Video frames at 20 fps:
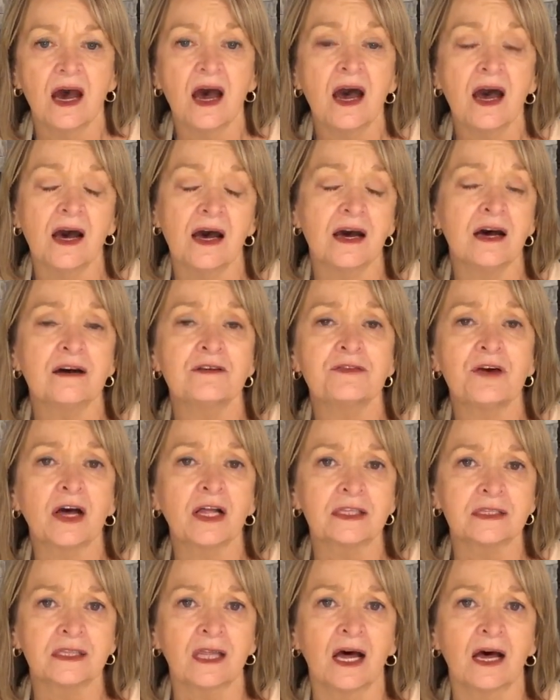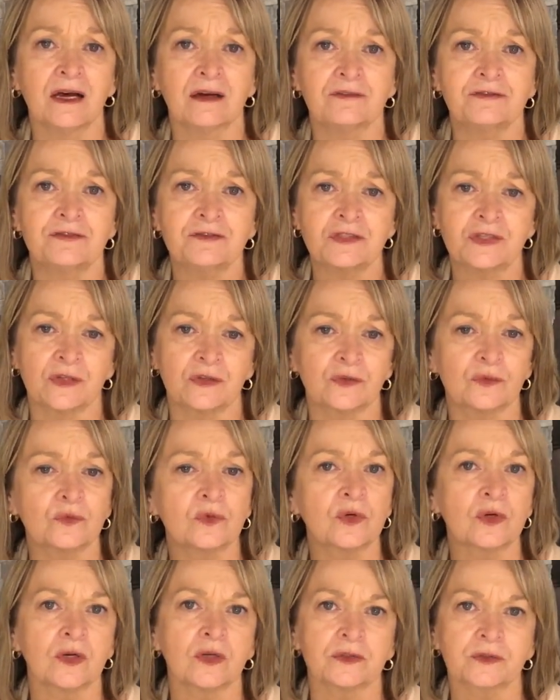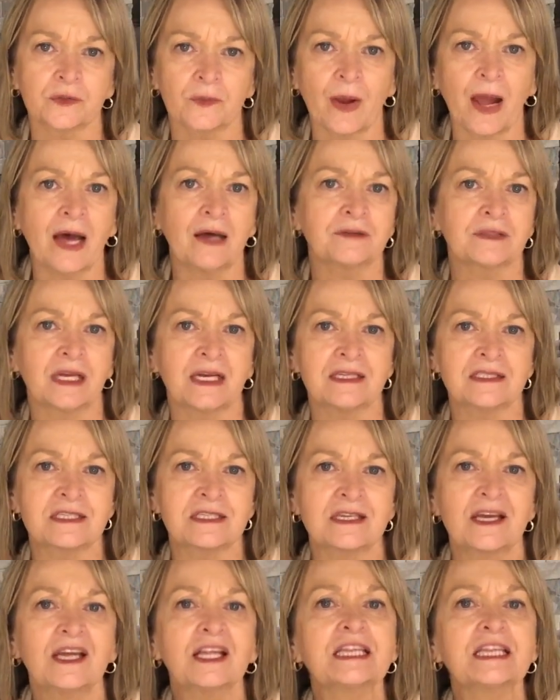of a love to the world around us.